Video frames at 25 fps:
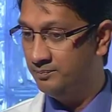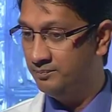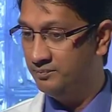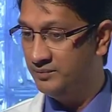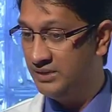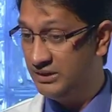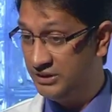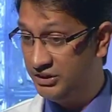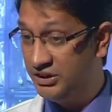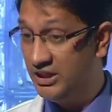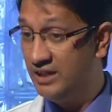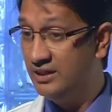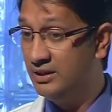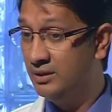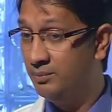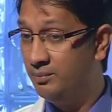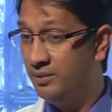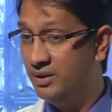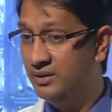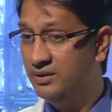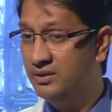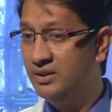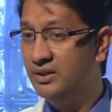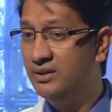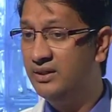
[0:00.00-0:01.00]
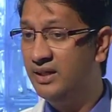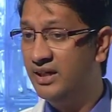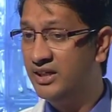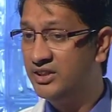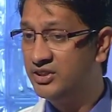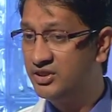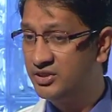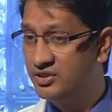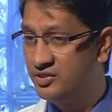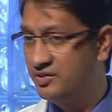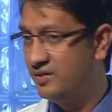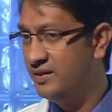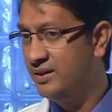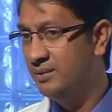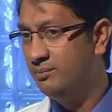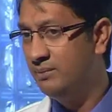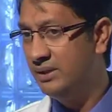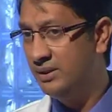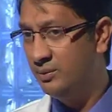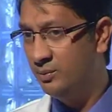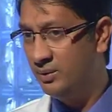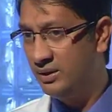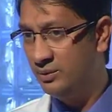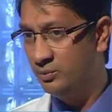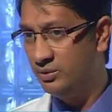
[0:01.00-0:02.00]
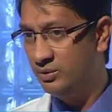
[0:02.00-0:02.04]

this gentleman did extremely well